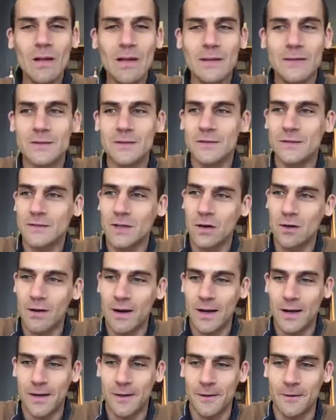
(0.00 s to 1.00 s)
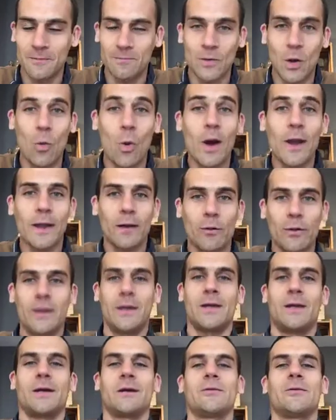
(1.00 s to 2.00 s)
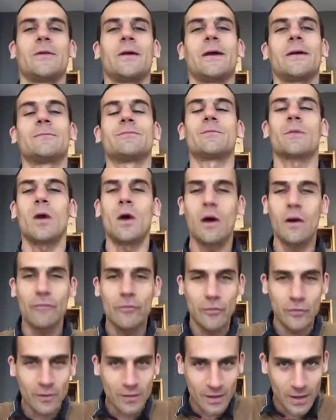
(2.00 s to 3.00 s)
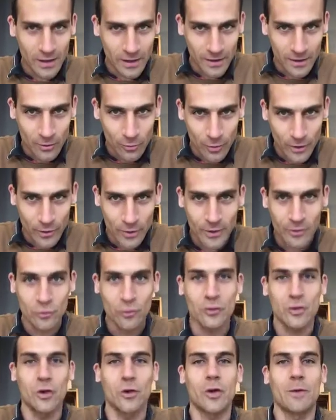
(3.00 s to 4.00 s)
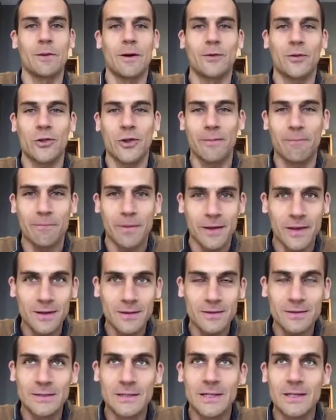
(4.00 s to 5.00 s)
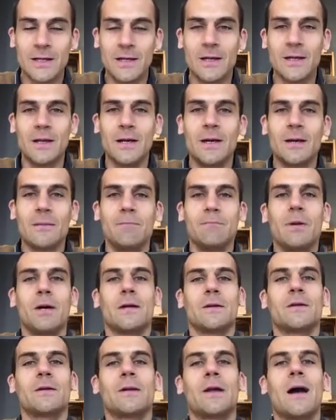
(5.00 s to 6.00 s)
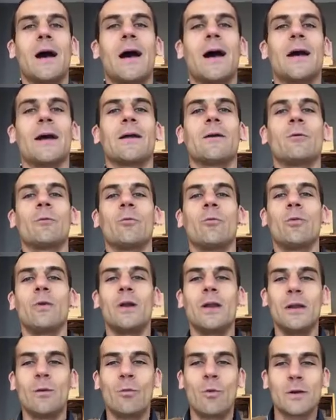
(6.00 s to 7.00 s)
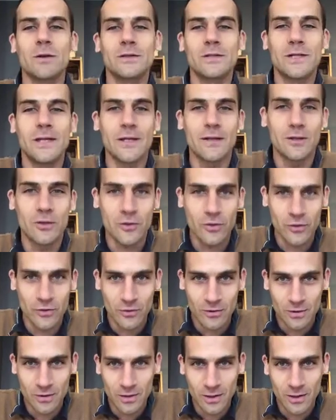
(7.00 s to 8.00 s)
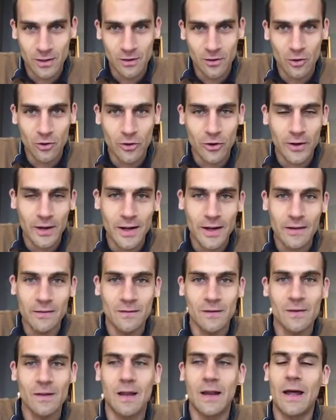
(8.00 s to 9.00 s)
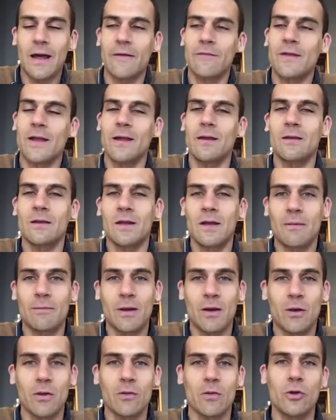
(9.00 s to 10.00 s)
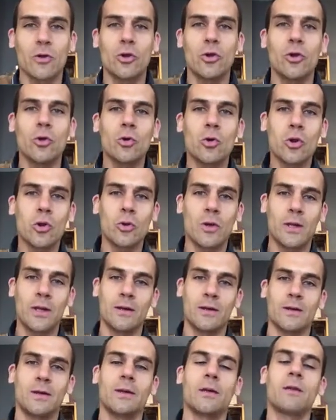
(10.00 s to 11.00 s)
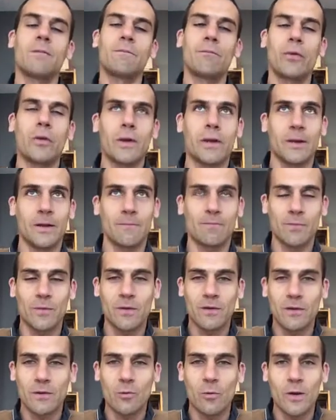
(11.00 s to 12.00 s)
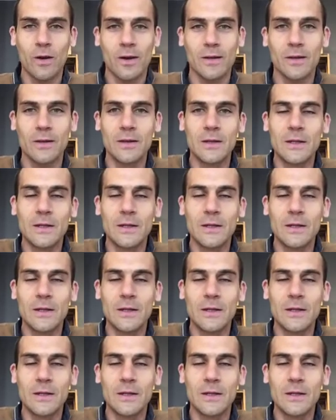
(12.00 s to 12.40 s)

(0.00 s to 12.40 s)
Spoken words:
So, why are we here today? Obviously, we're going to talk about champagne, but I really wanted to organize this live tasting because usually in spring, this is when